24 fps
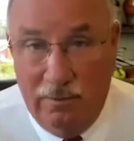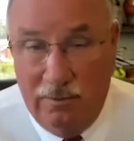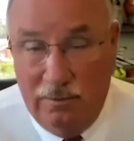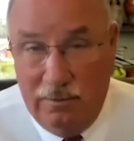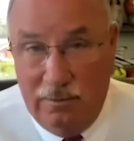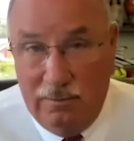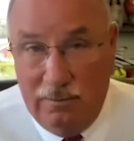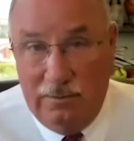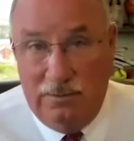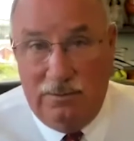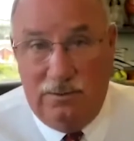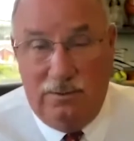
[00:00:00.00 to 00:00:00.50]

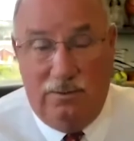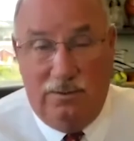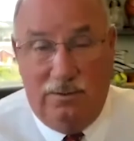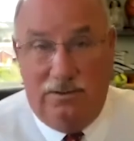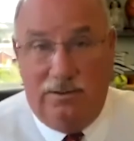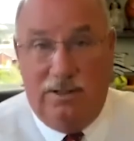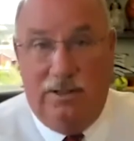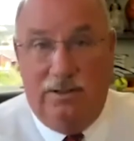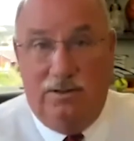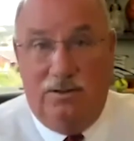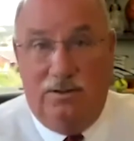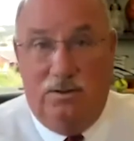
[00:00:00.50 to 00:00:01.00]
So
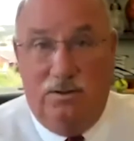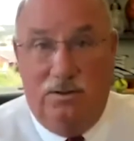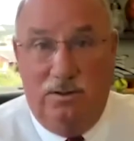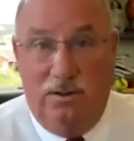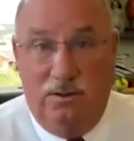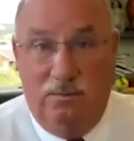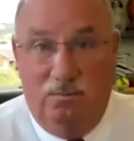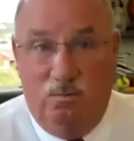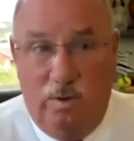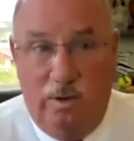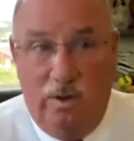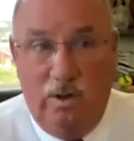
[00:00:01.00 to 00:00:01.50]
essentially,
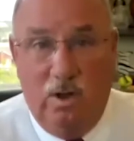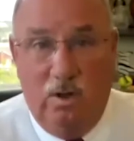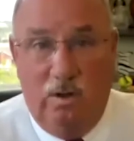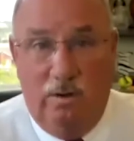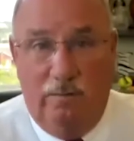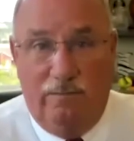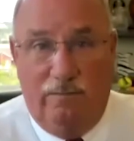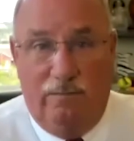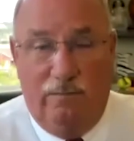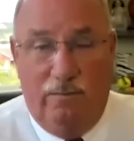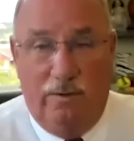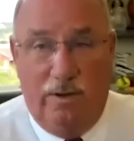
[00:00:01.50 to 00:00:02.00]
we look
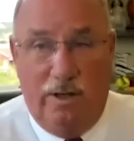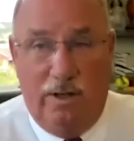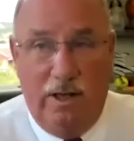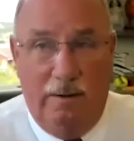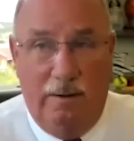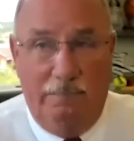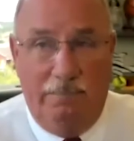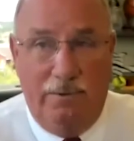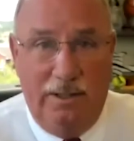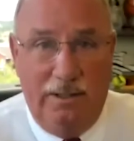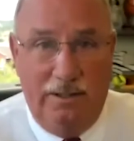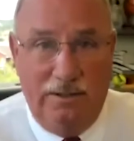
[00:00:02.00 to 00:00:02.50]
for
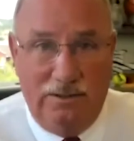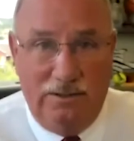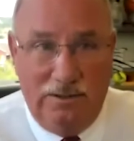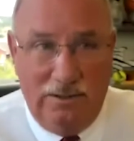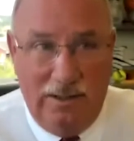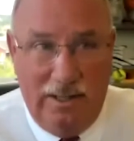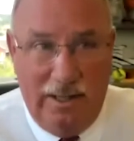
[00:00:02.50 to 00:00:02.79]
companies